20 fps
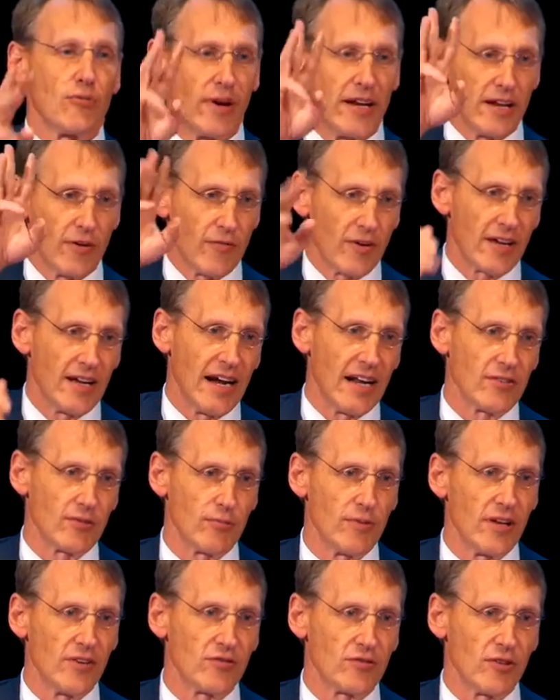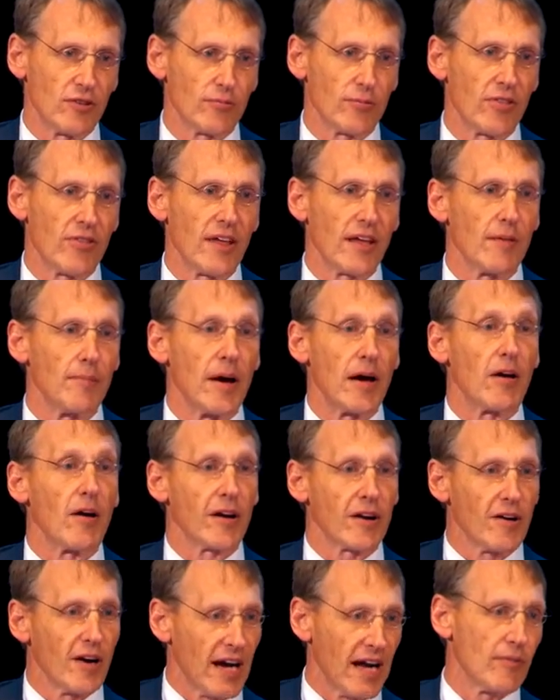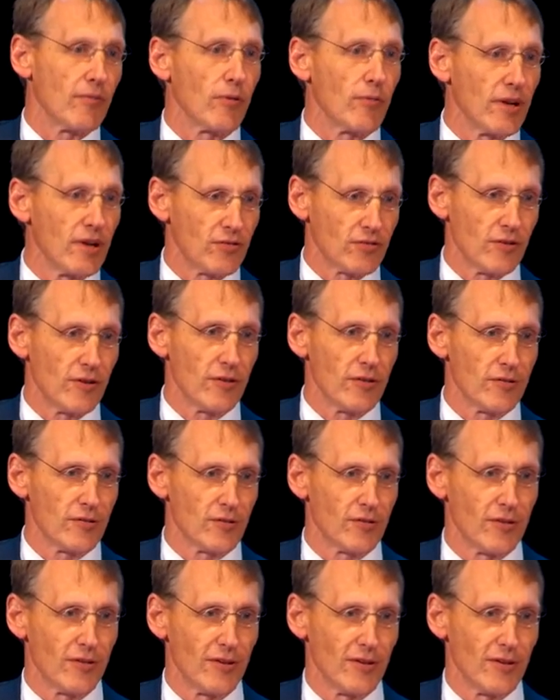different kinds of research. We think about archival research,